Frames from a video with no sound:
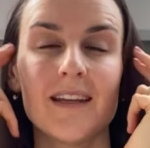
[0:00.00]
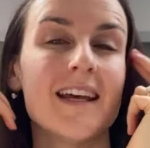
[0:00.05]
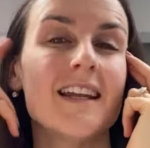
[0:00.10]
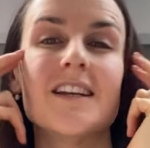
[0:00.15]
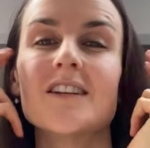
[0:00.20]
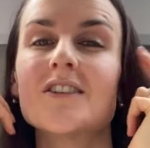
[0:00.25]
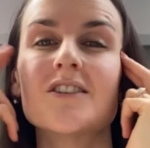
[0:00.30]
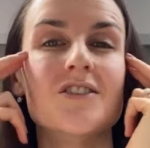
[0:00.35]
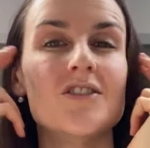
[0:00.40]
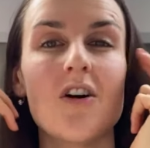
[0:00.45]
And
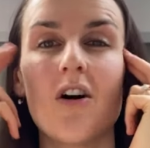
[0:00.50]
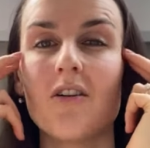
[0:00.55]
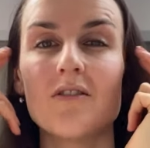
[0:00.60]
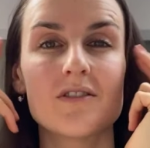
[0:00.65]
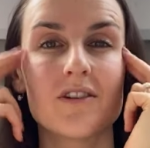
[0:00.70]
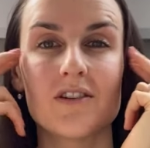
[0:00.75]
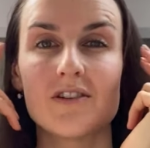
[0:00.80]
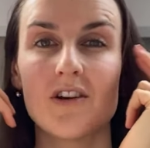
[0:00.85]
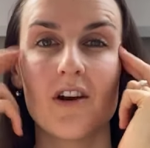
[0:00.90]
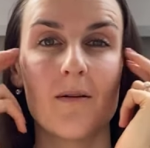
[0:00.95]
it's
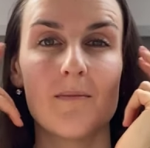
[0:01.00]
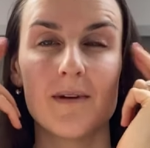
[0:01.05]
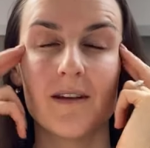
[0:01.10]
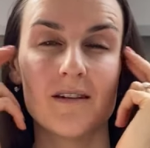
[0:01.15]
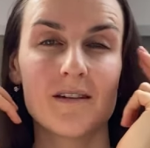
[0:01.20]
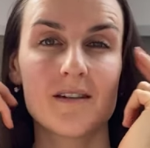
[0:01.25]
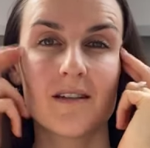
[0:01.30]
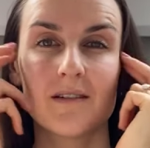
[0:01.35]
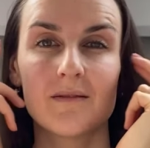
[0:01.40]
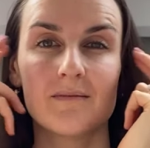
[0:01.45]
not
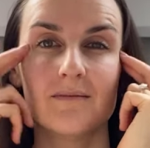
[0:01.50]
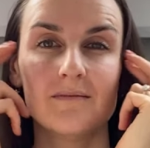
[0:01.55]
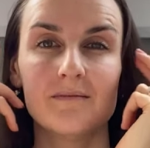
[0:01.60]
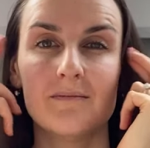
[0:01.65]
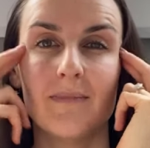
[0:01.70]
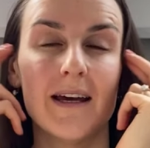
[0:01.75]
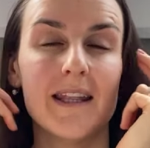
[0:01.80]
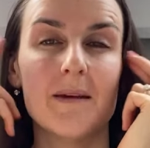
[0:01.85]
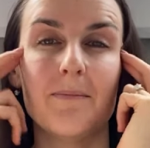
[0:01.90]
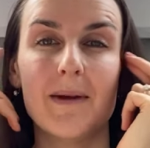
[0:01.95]
determined
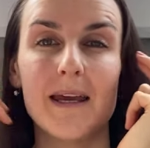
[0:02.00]
by the